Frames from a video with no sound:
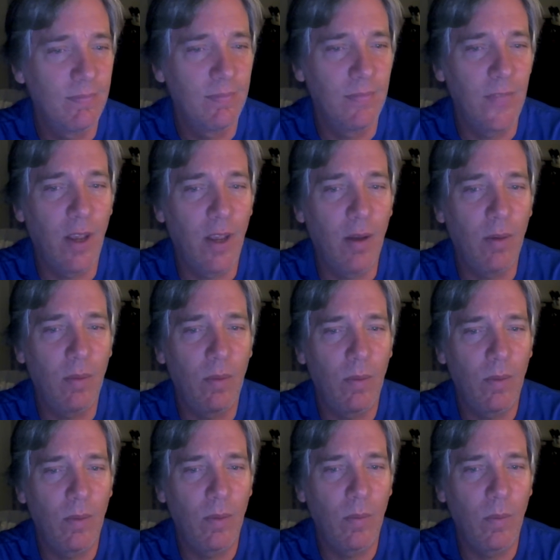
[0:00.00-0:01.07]
Now,
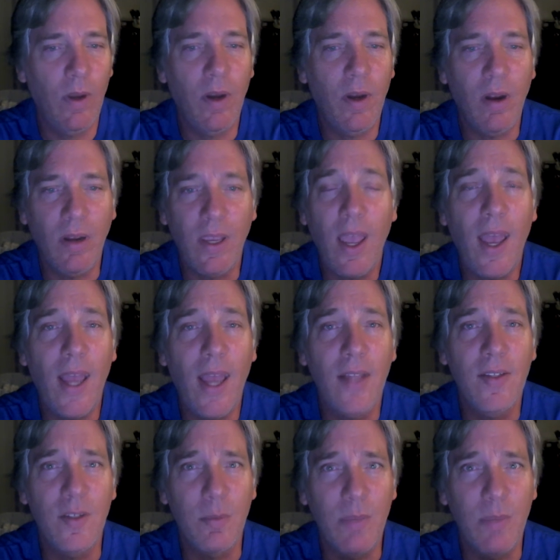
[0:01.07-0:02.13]
working on
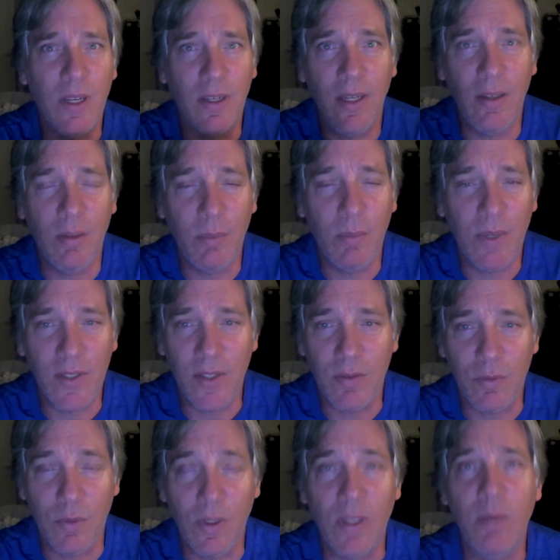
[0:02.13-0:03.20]
cats is a big deal because
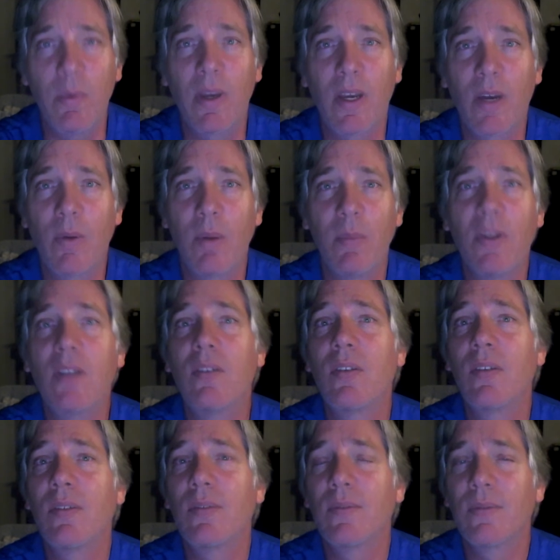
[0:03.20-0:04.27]
that's really big
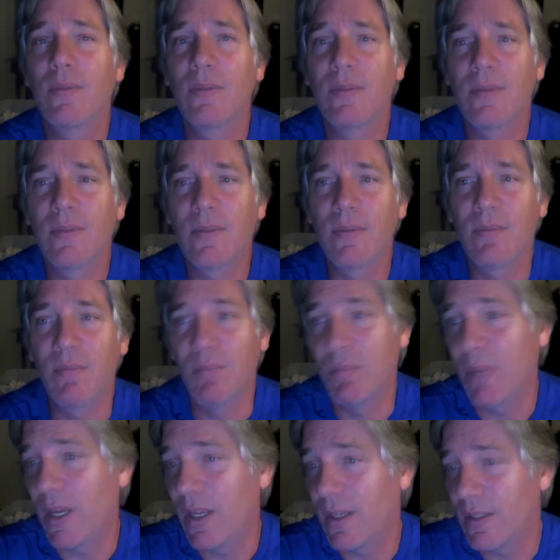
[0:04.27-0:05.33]
equipment.
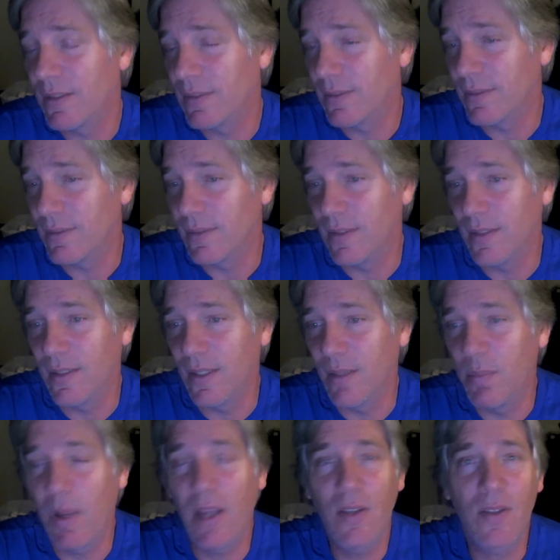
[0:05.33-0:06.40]
But
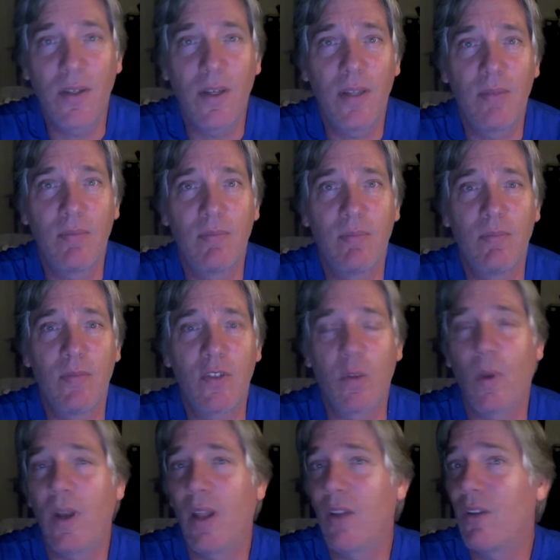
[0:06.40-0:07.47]
it pays good, so
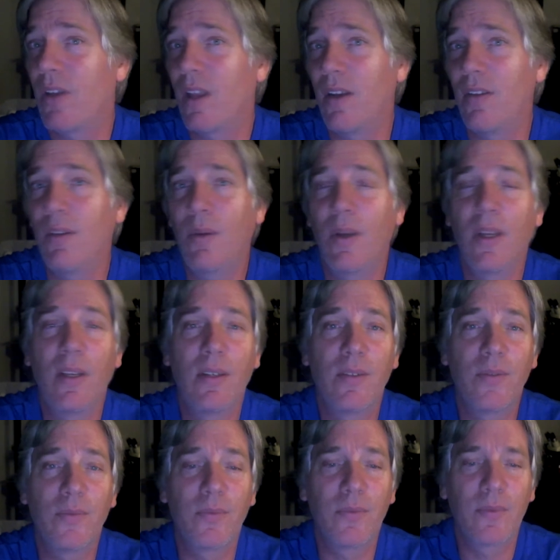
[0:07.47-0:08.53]
why not learn how to do it?
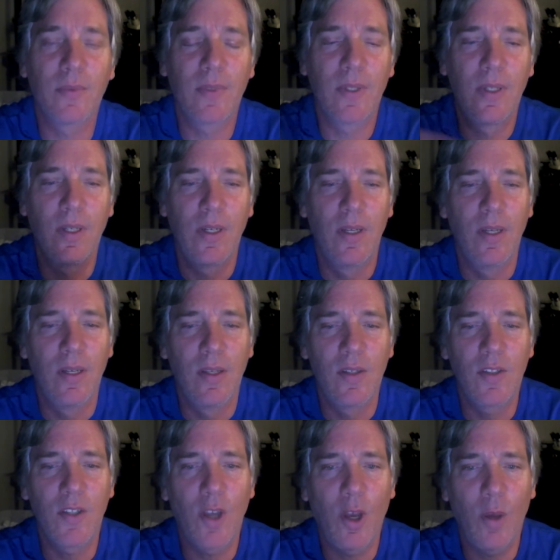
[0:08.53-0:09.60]

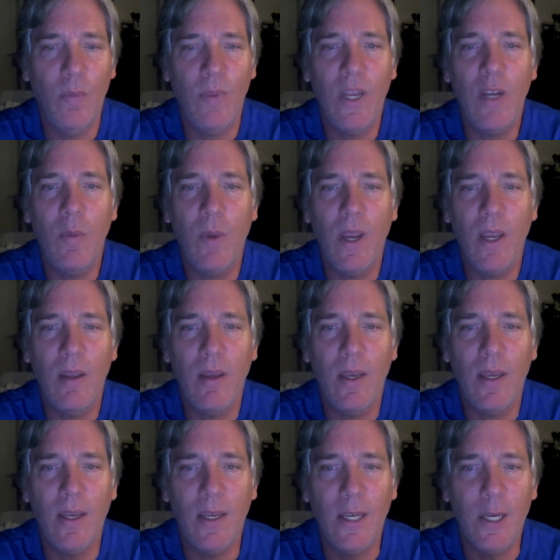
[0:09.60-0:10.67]
So, anyway,
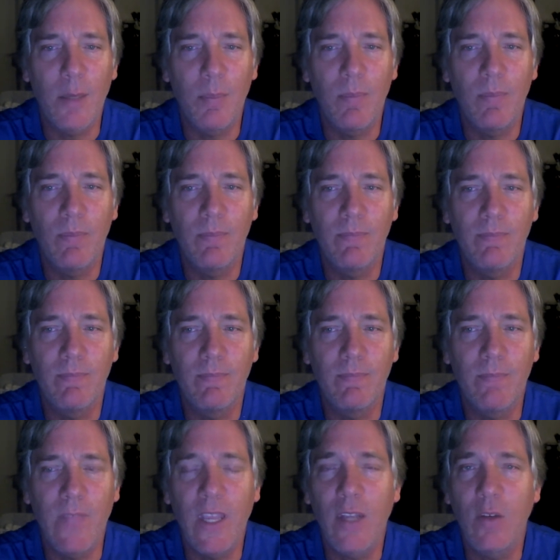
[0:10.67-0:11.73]

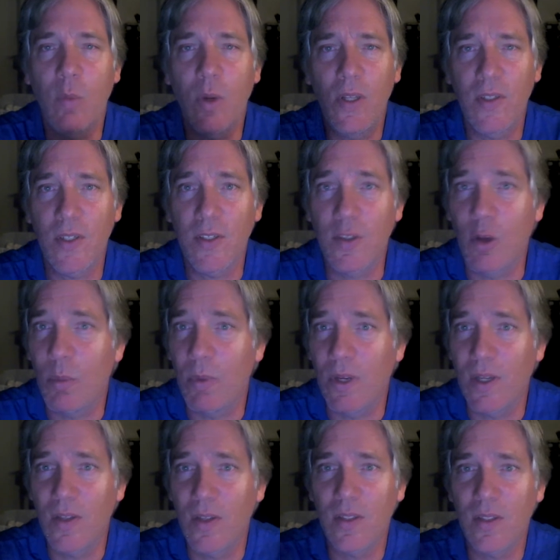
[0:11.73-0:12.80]
they had 26
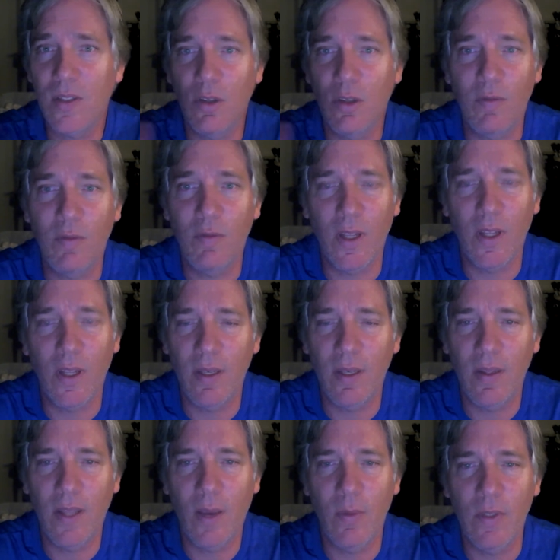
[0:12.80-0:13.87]
openings, couldn't fill it.
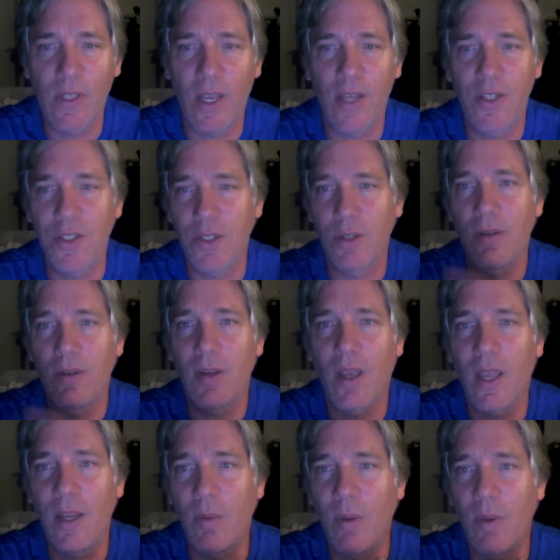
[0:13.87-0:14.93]
That was last year.
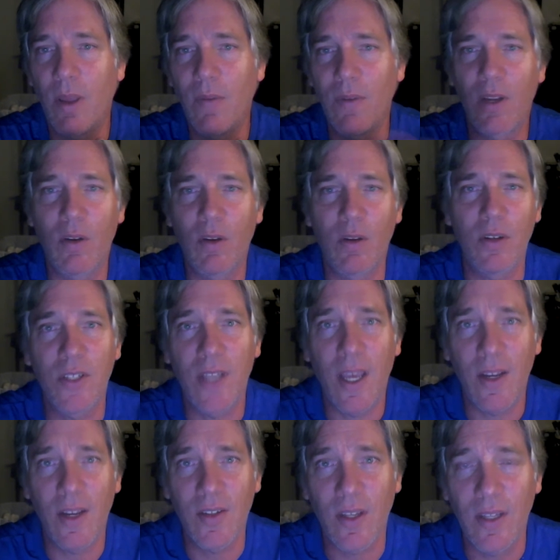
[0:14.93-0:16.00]
I don't have any current
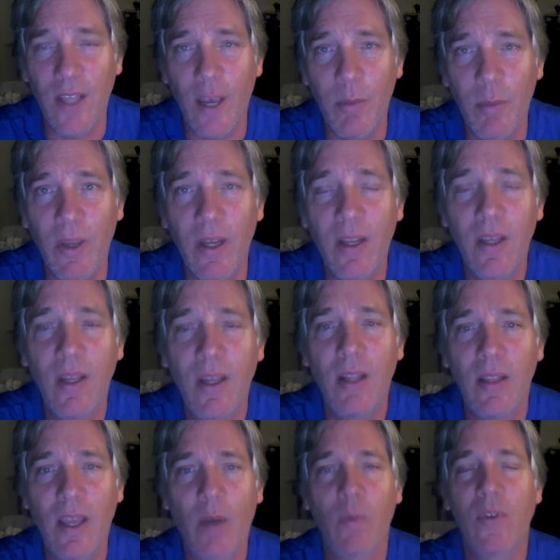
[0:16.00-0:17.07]
status on that, but
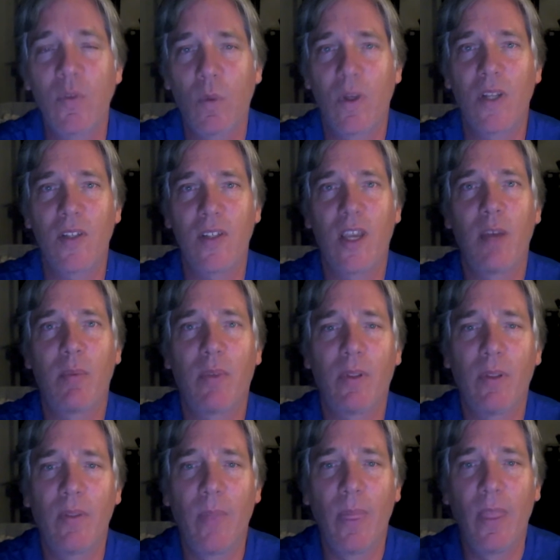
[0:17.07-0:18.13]
that was one
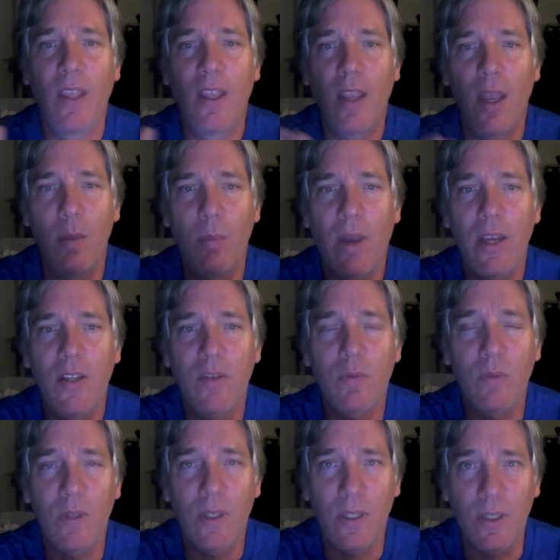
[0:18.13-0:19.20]
example. And Mike's
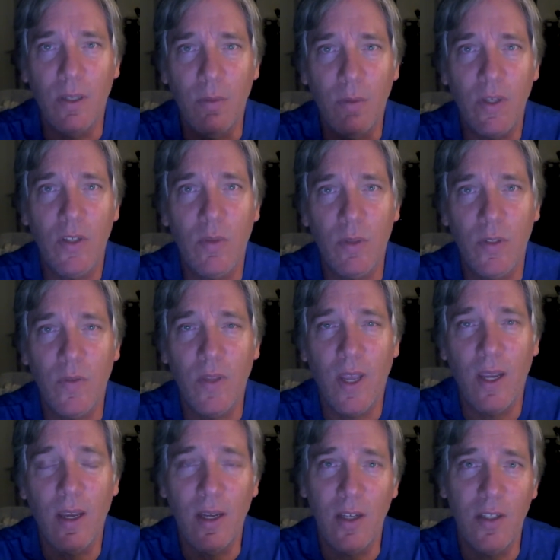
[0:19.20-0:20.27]
a really good resource for
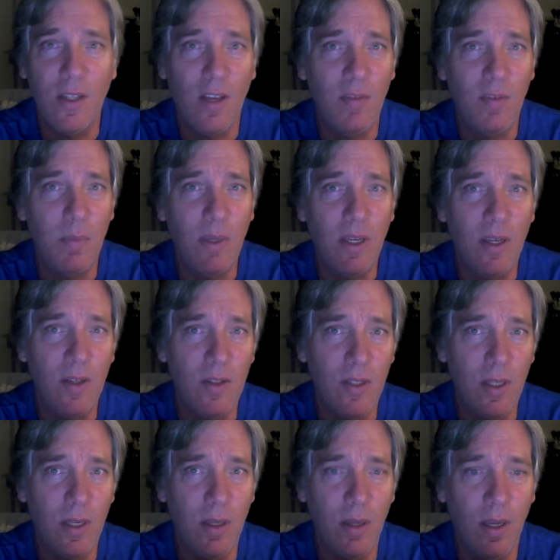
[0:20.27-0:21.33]
that kind of stuff because
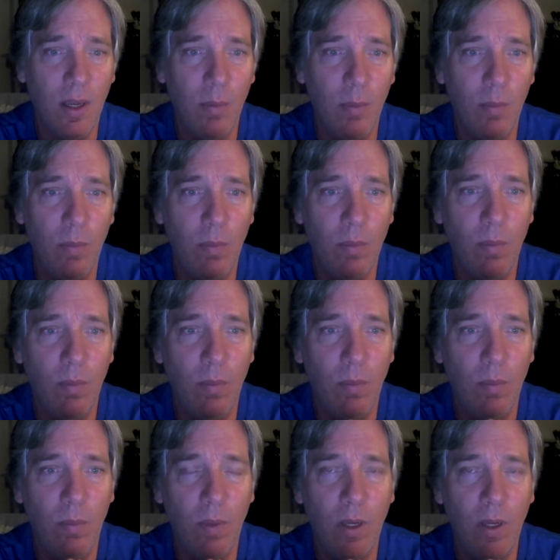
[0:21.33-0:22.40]

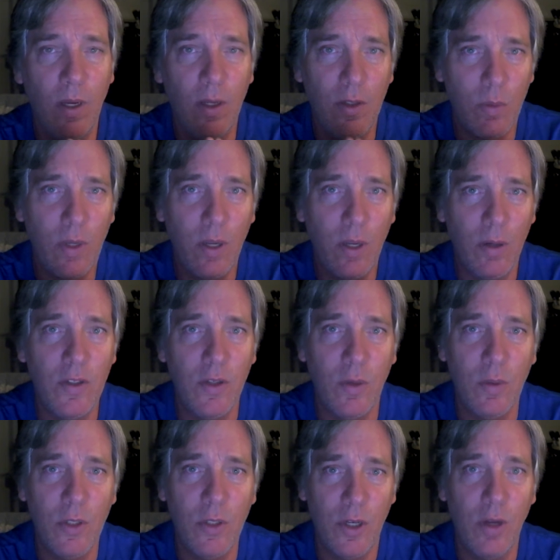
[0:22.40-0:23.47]
in his 300
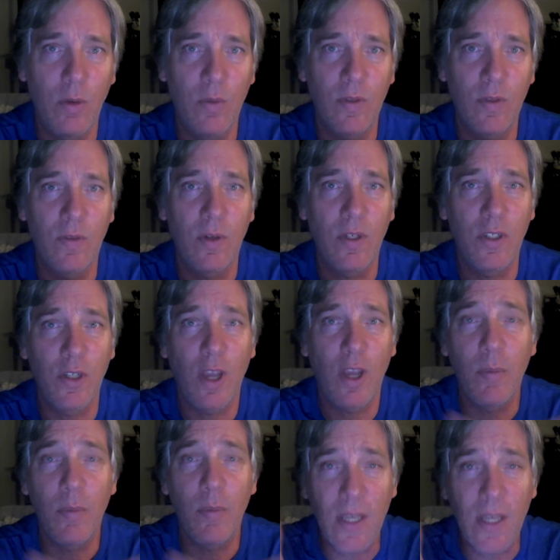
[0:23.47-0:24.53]
shows of Dirty
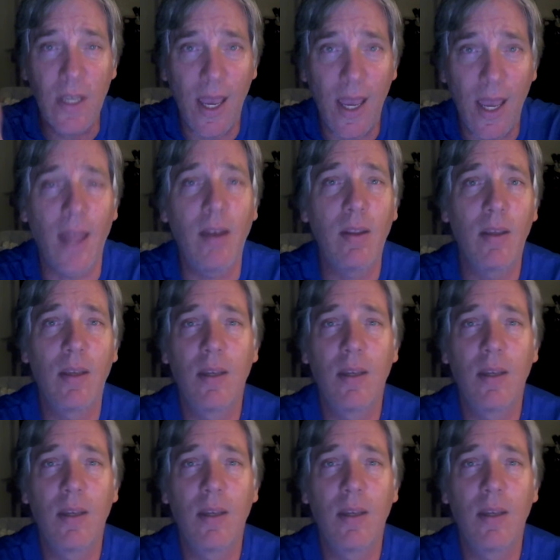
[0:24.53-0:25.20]
Jobs, he had